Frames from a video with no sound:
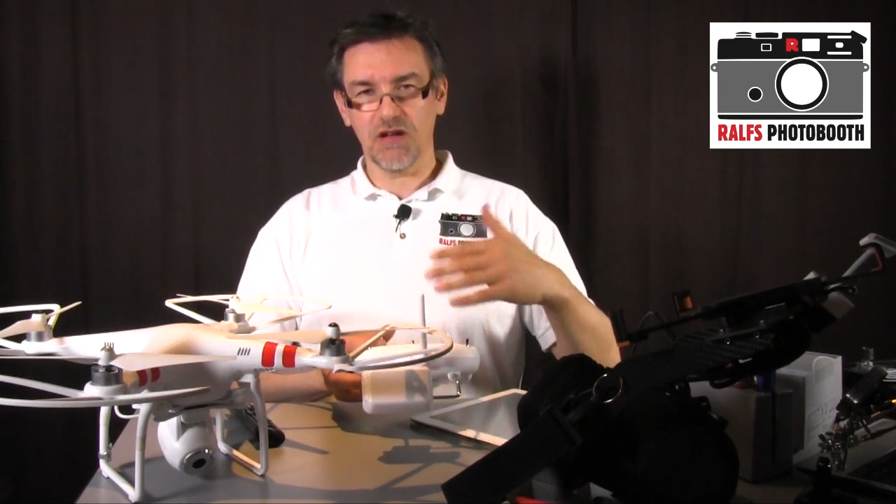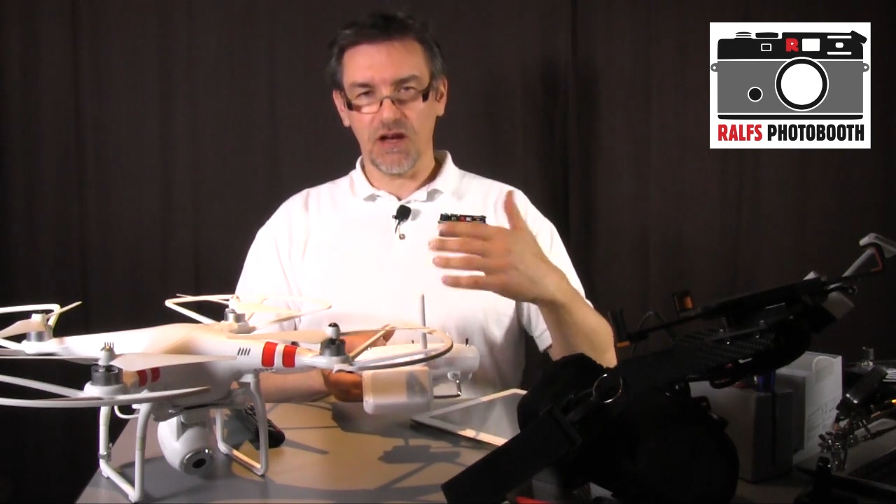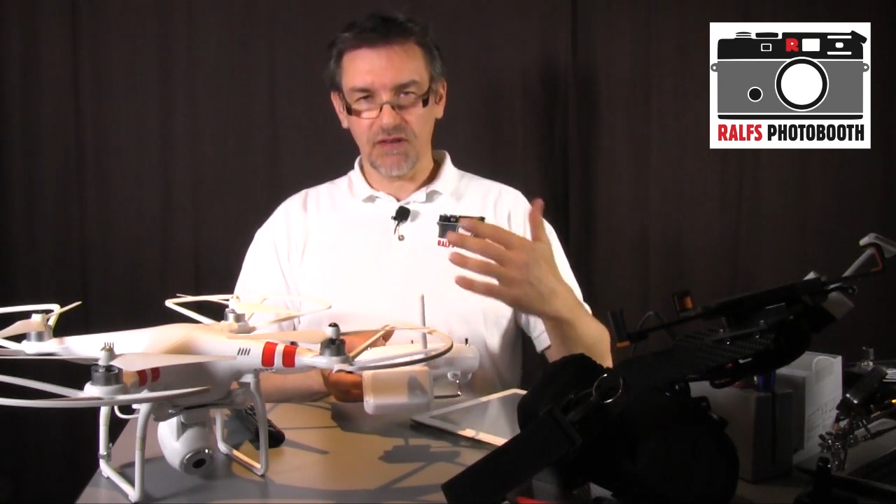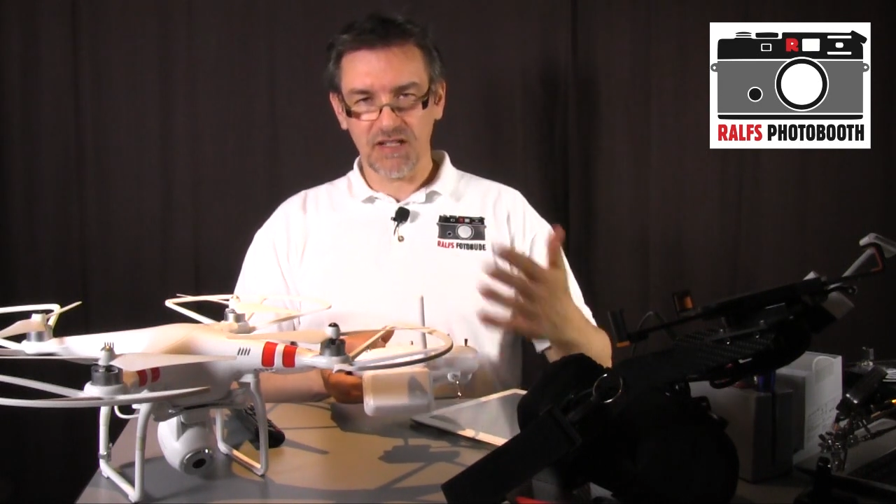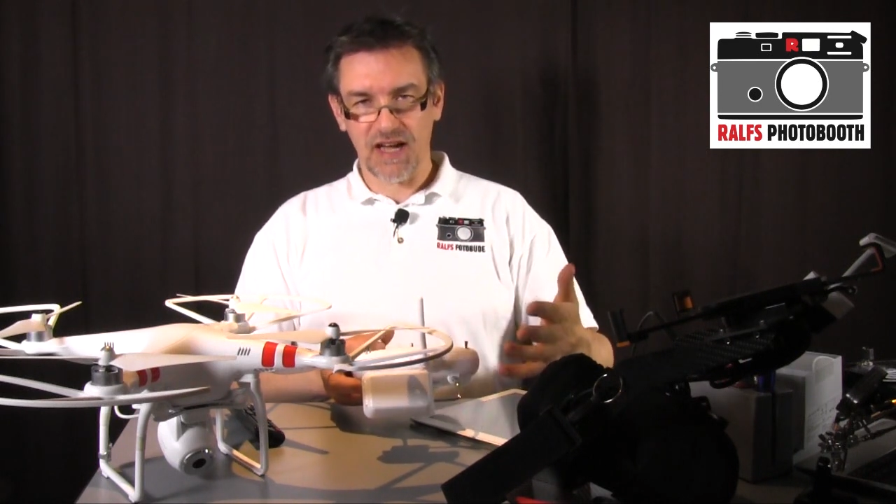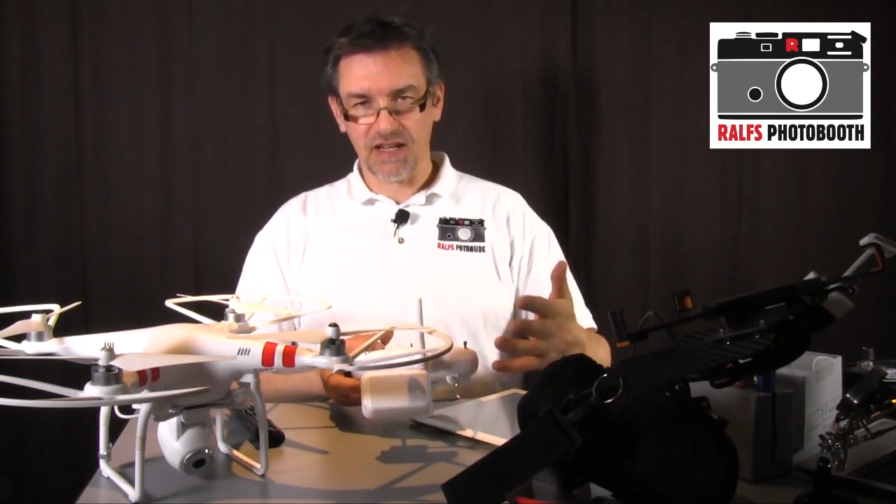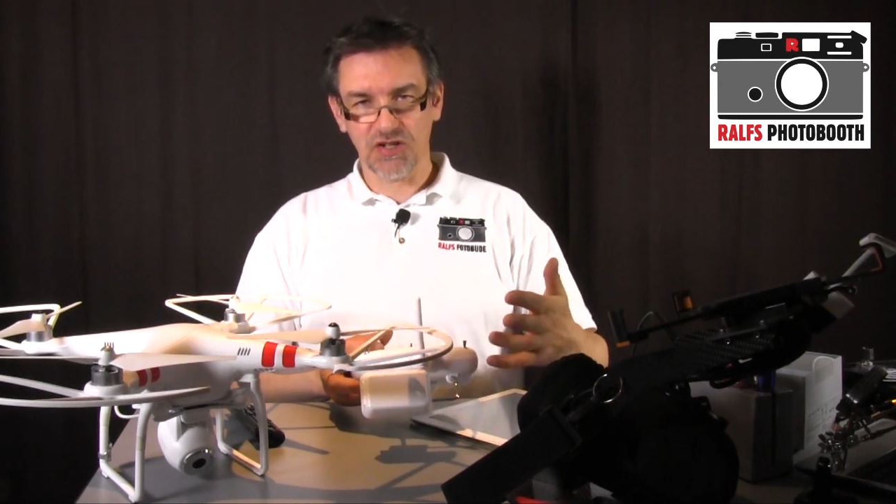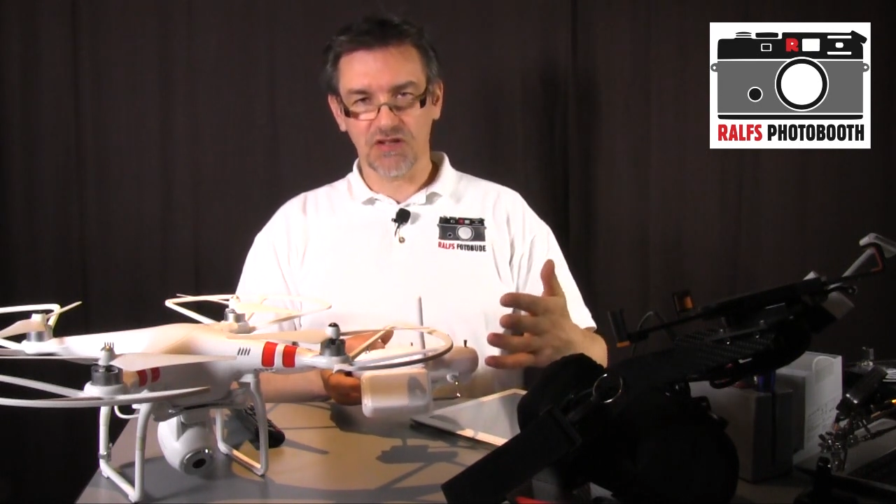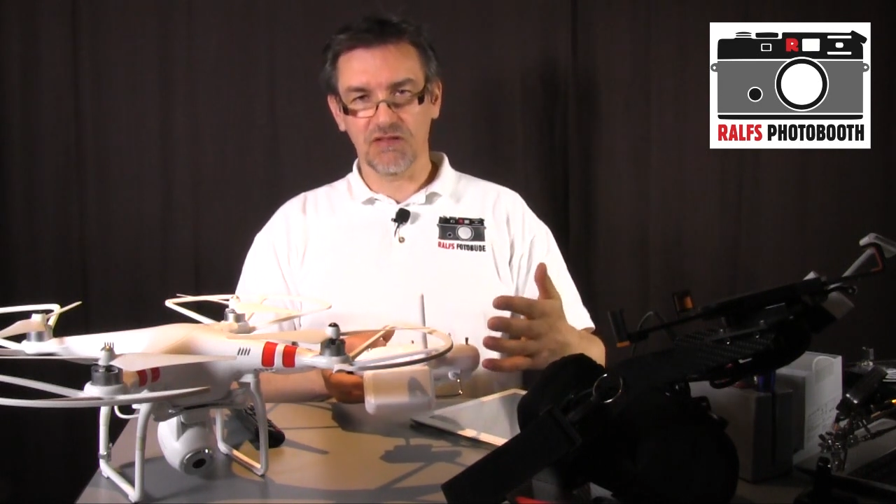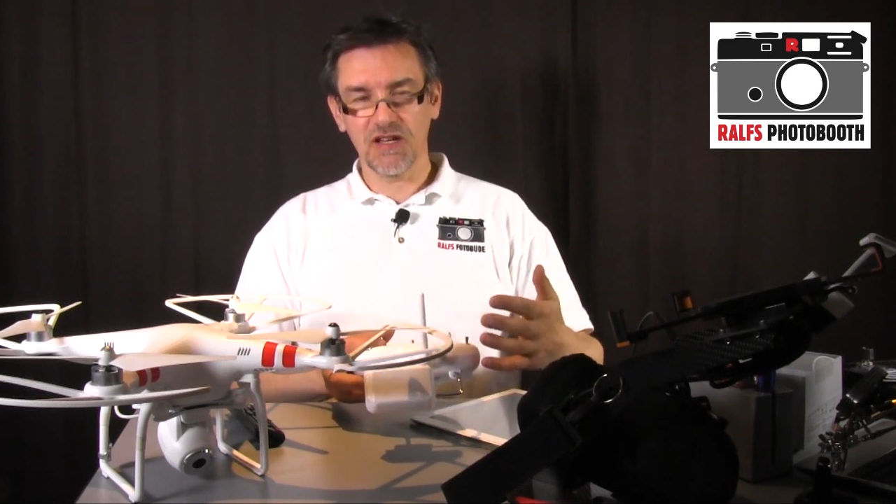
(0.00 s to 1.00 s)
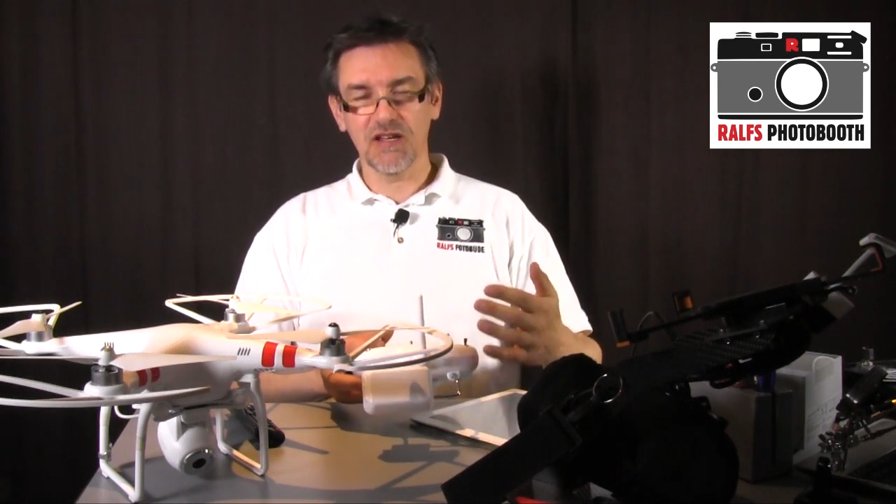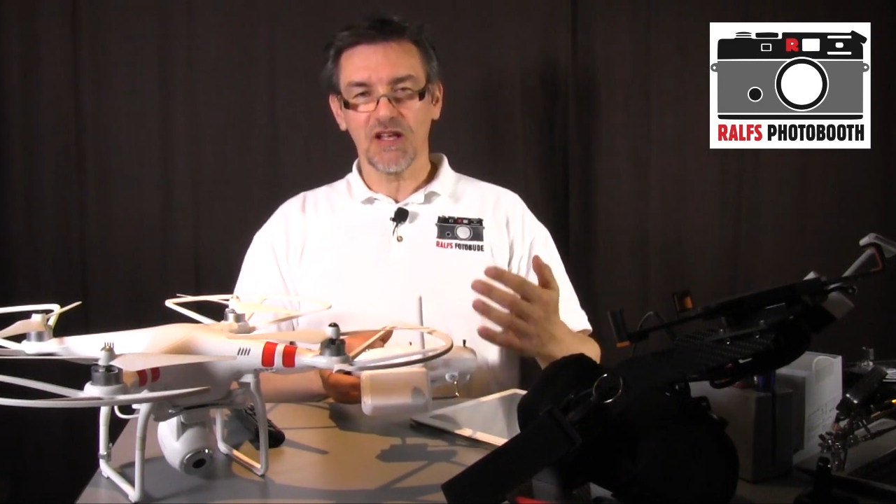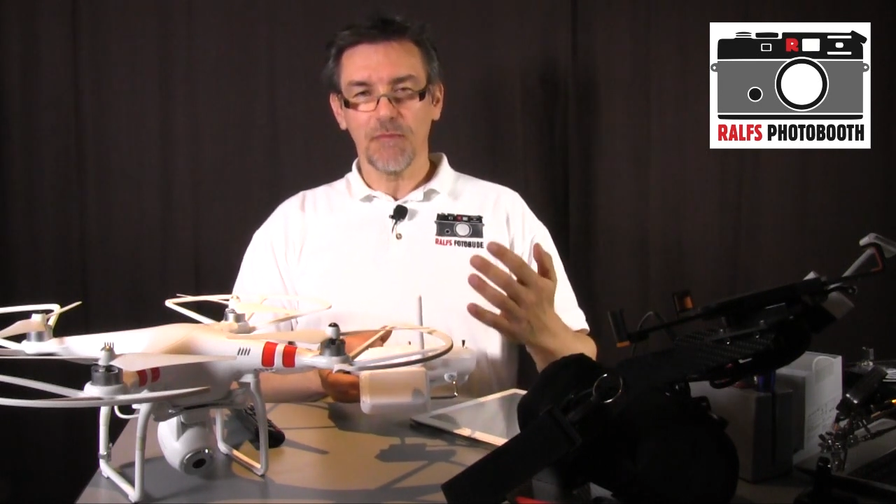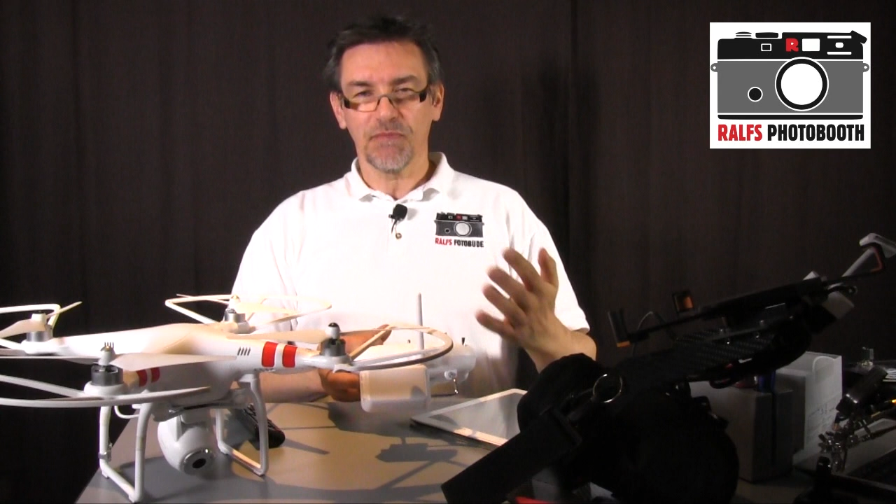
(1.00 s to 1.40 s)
you have a touch screen,